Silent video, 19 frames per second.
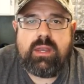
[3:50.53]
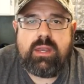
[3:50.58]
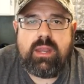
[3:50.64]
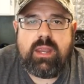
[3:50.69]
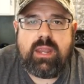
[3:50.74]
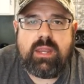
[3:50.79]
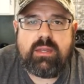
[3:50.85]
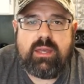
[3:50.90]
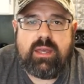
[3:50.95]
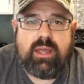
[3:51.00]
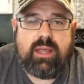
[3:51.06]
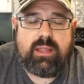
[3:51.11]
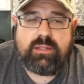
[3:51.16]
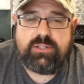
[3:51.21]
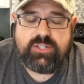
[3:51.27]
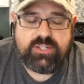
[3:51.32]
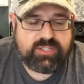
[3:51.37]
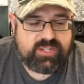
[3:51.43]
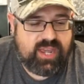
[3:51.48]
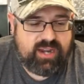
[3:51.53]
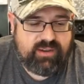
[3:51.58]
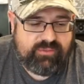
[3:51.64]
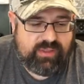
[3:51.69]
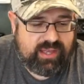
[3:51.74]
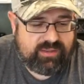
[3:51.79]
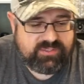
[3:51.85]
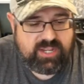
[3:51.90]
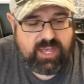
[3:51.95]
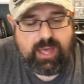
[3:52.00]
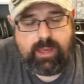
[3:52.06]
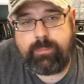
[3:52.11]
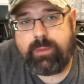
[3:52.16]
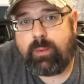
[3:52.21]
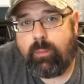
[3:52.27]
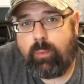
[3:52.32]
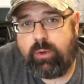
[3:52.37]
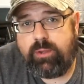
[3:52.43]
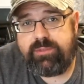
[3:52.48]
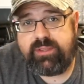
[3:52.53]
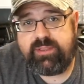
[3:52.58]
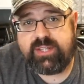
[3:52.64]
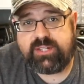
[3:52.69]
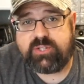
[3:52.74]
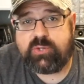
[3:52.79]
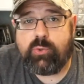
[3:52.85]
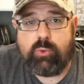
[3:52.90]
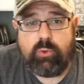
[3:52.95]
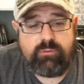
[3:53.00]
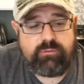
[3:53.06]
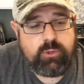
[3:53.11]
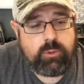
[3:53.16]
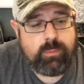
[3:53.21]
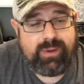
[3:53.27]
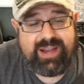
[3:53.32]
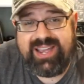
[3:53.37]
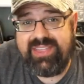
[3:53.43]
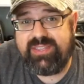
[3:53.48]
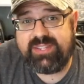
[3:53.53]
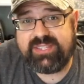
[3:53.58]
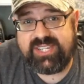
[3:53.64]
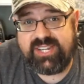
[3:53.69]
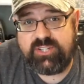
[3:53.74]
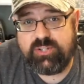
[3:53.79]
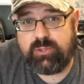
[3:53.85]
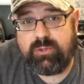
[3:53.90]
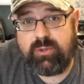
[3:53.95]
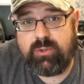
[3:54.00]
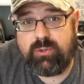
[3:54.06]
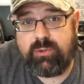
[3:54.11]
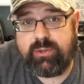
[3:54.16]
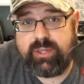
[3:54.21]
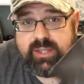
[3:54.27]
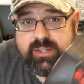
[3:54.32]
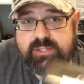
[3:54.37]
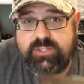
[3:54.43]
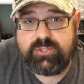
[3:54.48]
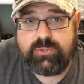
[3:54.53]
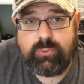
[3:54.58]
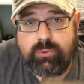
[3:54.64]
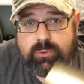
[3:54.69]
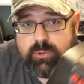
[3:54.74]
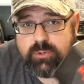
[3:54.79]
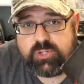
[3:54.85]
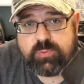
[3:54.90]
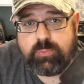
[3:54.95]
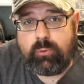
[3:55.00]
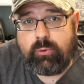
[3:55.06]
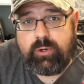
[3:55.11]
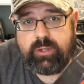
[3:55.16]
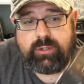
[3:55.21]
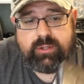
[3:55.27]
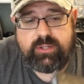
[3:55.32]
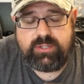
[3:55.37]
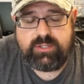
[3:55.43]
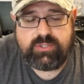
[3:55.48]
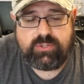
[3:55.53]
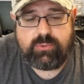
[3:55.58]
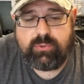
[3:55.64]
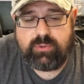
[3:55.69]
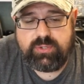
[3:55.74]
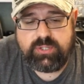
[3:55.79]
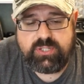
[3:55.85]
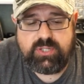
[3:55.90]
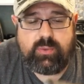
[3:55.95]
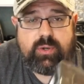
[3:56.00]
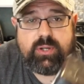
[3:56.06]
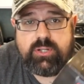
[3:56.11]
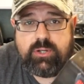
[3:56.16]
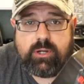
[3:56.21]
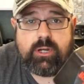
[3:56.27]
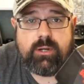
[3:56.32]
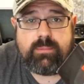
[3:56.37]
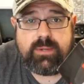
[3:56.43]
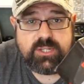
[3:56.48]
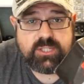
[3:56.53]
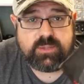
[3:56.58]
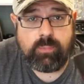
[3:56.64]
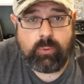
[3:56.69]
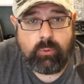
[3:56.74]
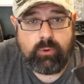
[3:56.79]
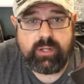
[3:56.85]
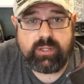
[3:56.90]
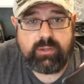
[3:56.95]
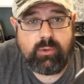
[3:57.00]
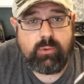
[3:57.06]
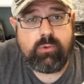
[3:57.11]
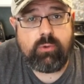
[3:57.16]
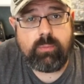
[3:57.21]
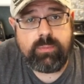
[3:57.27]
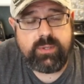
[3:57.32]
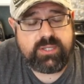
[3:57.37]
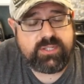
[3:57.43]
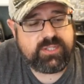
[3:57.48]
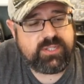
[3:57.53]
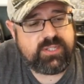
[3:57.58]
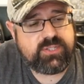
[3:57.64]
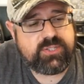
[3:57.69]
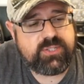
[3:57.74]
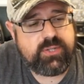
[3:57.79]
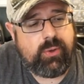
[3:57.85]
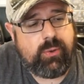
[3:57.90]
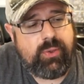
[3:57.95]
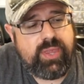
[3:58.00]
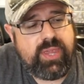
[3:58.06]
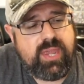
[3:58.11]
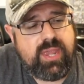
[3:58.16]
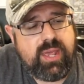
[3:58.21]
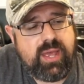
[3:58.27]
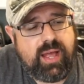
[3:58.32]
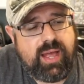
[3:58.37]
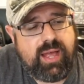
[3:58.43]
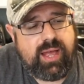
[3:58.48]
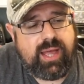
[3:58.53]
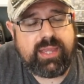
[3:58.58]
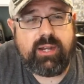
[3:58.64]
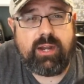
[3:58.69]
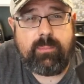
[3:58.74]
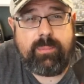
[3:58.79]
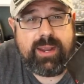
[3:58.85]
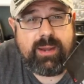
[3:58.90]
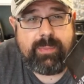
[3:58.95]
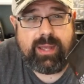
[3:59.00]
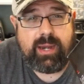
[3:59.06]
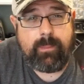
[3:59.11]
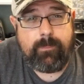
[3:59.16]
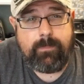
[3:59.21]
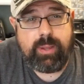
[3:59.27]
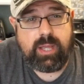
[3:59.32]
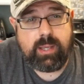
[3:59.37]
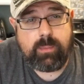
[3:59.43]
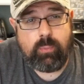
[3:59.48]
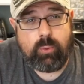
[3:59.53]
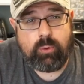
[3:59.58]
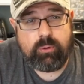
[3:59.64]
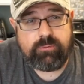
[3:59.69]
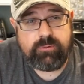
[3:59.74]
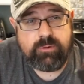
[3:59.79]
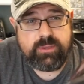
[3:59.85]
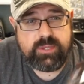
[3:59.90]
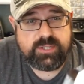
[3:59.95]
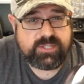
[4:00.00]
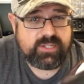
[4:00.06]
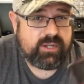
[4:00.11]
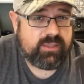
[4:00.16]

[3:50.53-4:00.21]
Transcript: And uh, just kind of off topic, one thing that's cool, if you buy this at your local gun store or sporting goods store and so on, you're going to be supporting local business. So, uh, you know, I paid about a buck more for this